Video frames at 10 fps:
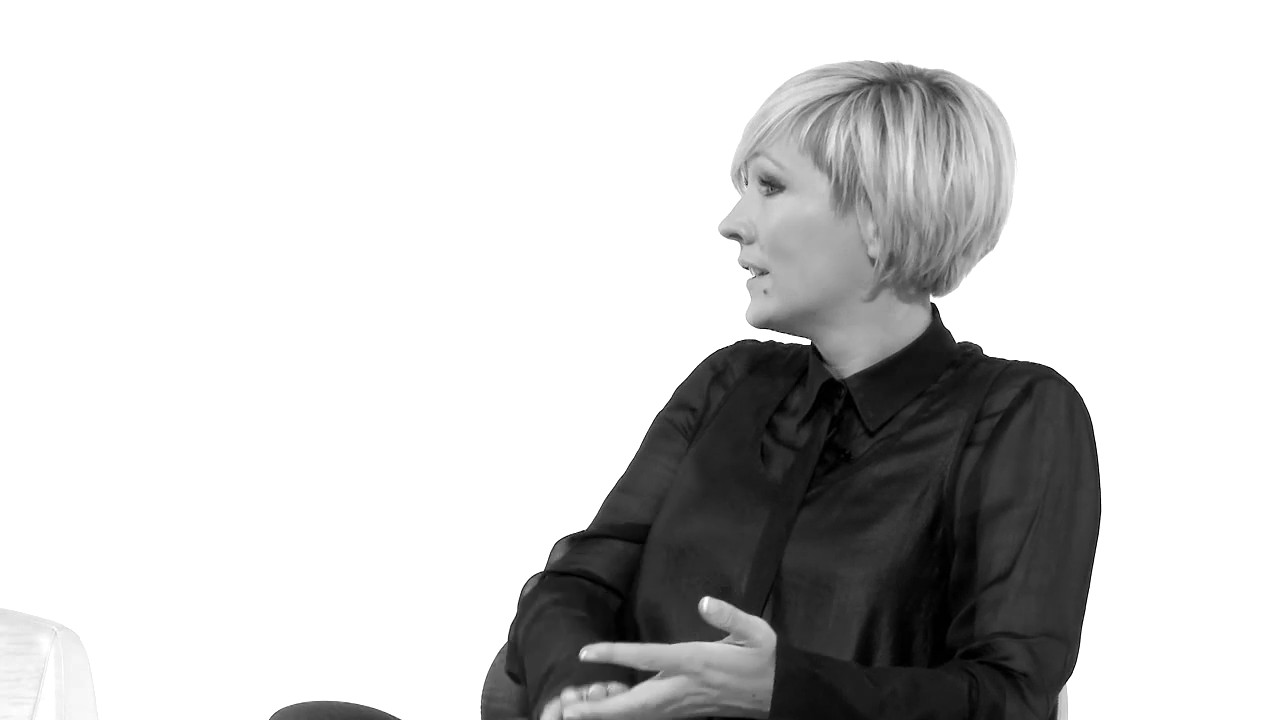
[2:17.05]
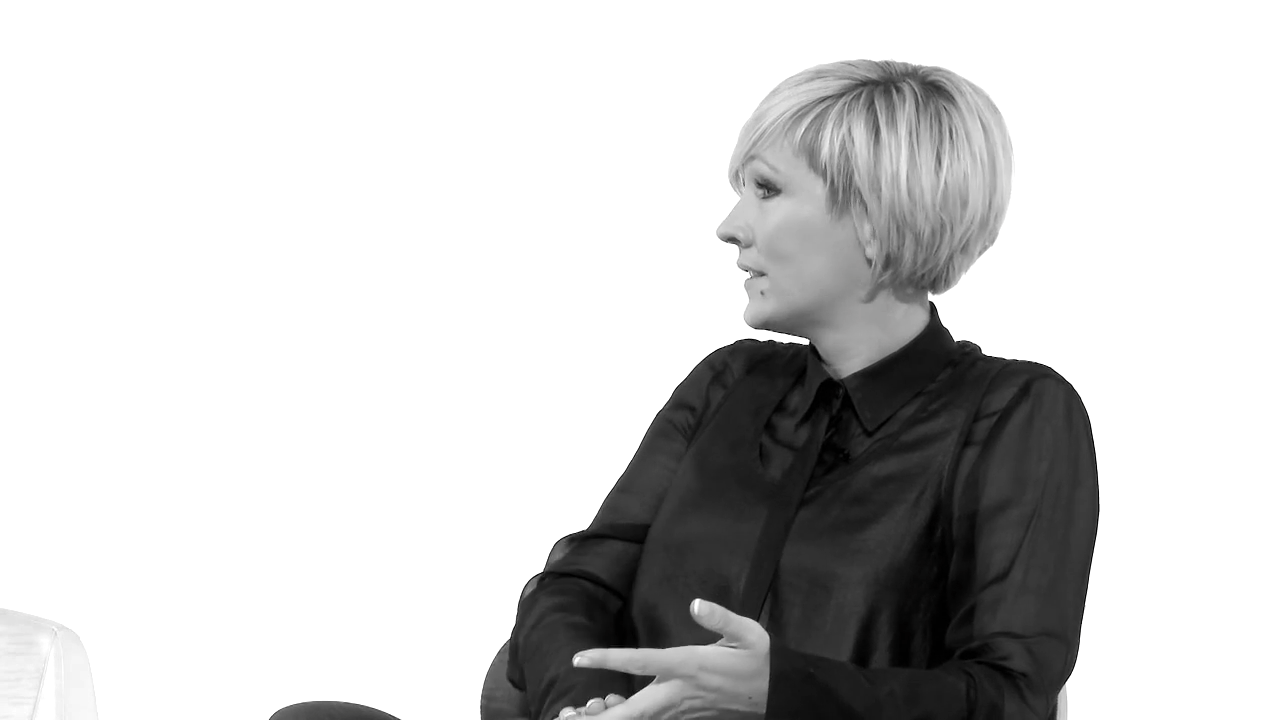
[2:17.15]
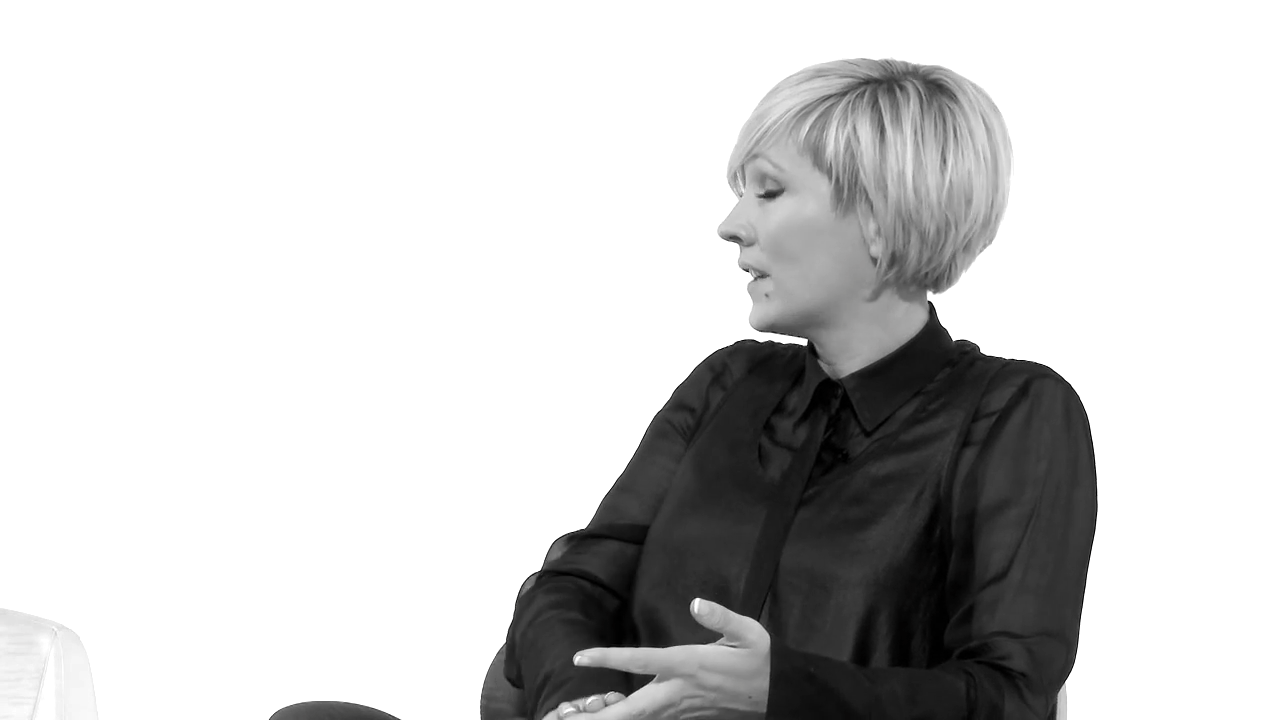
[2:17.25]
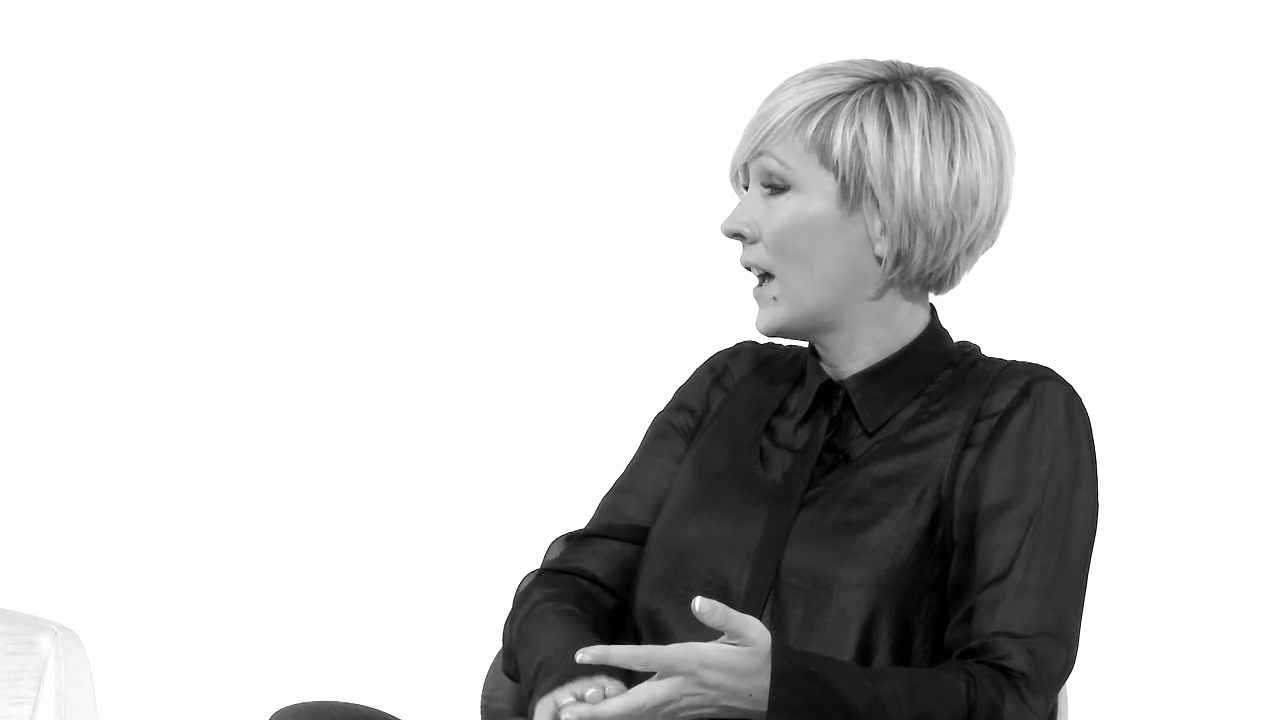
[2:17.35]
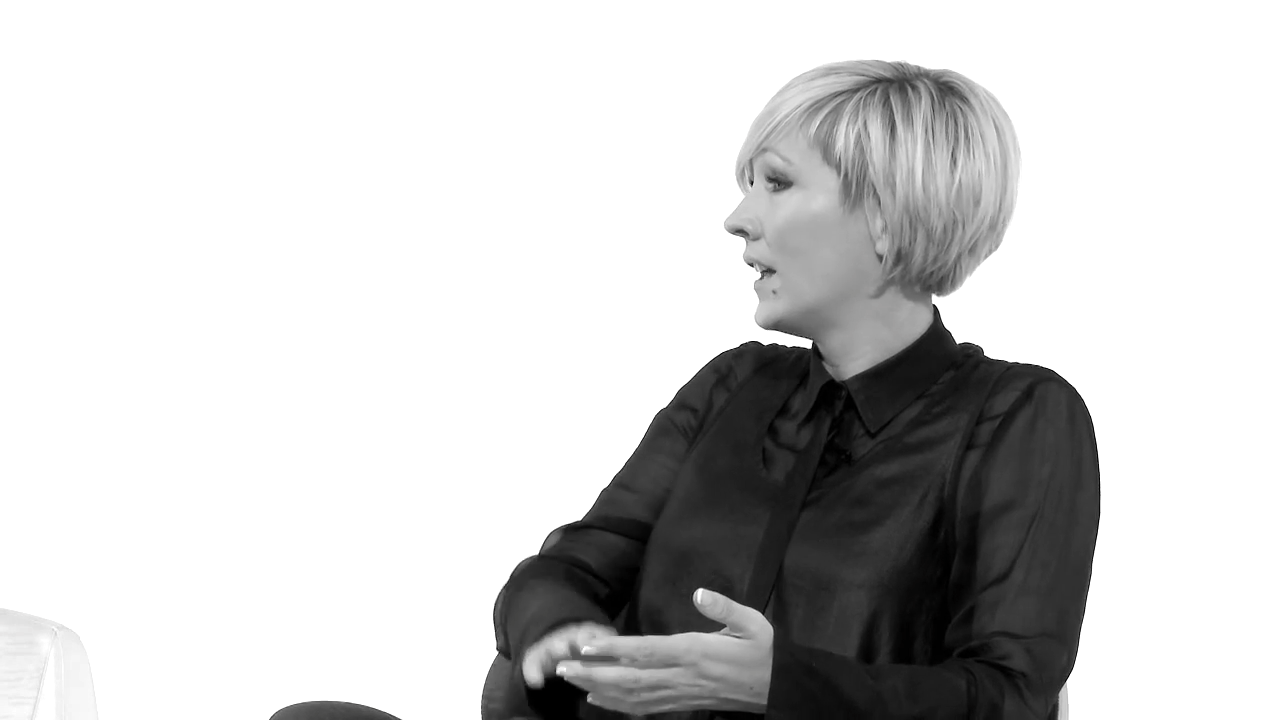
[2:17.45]

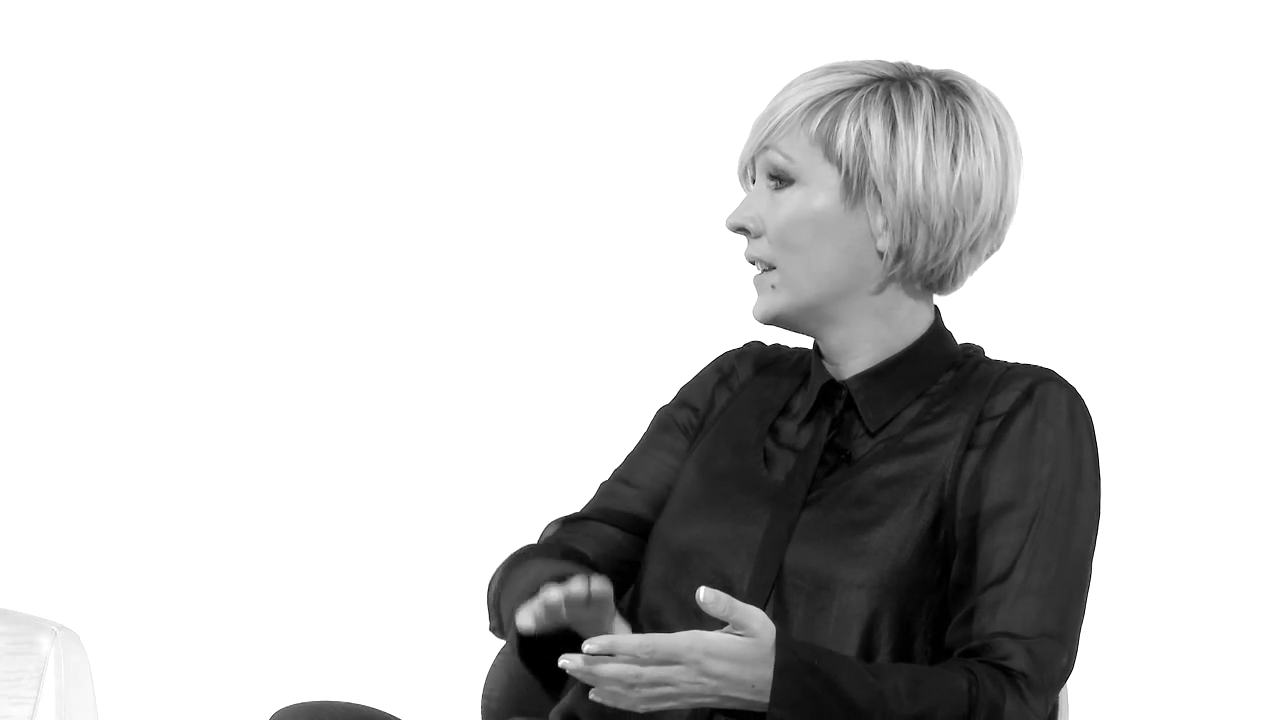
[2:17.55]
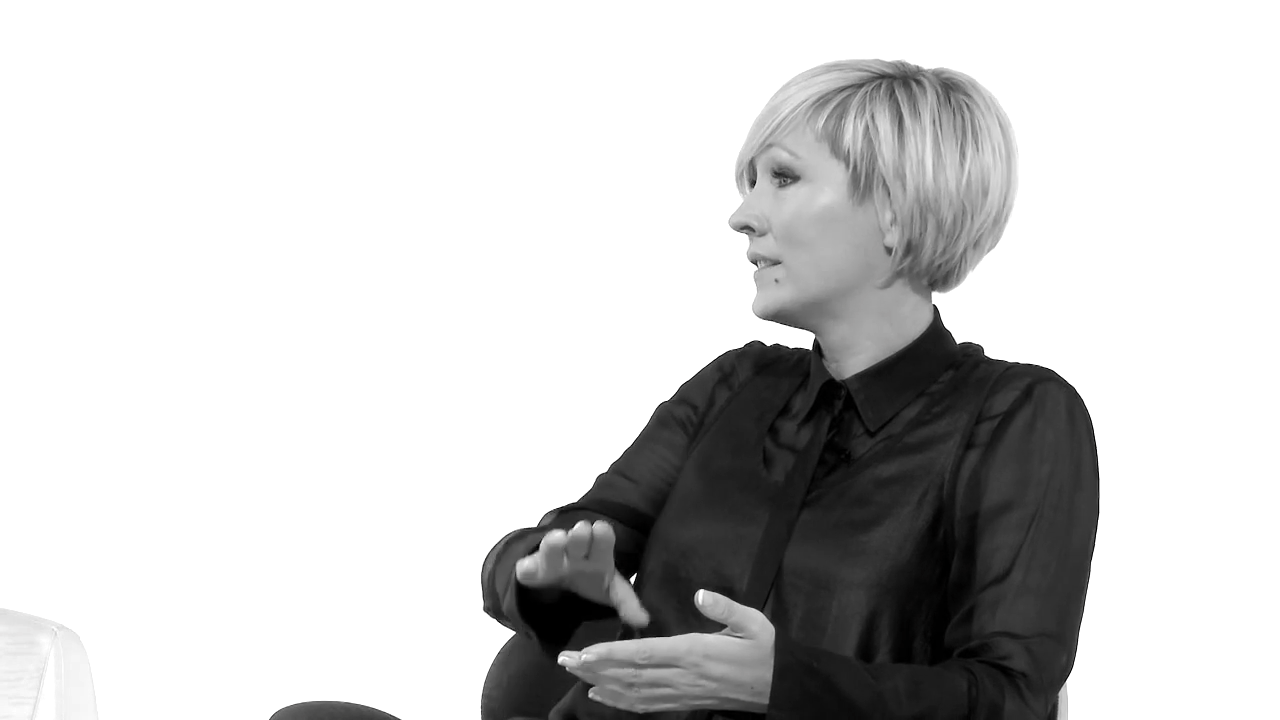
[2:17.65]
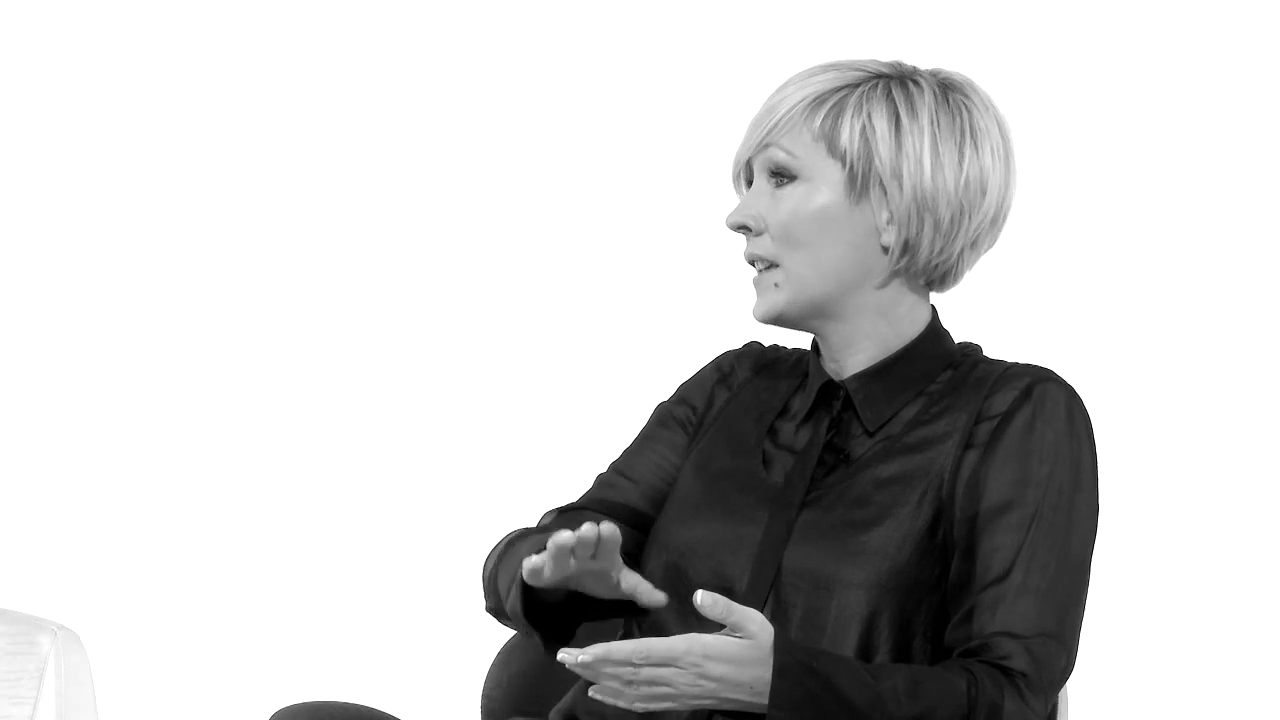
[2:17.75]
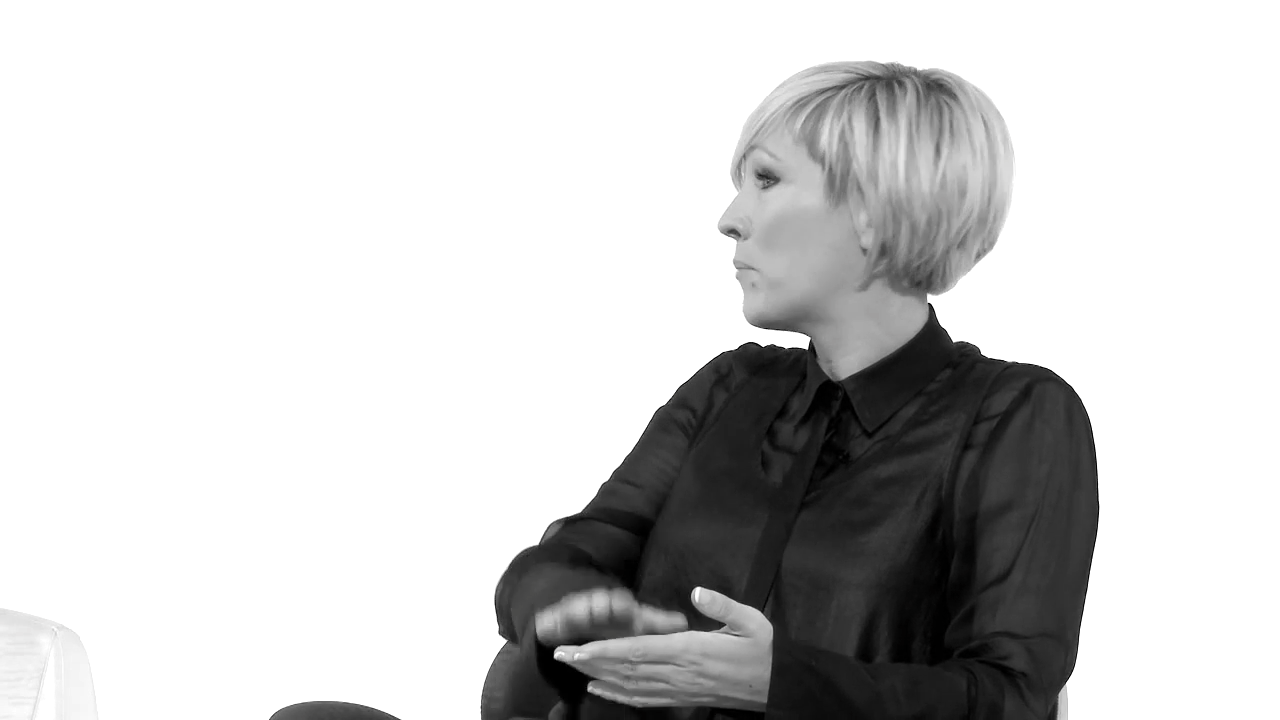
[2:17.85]
stylists,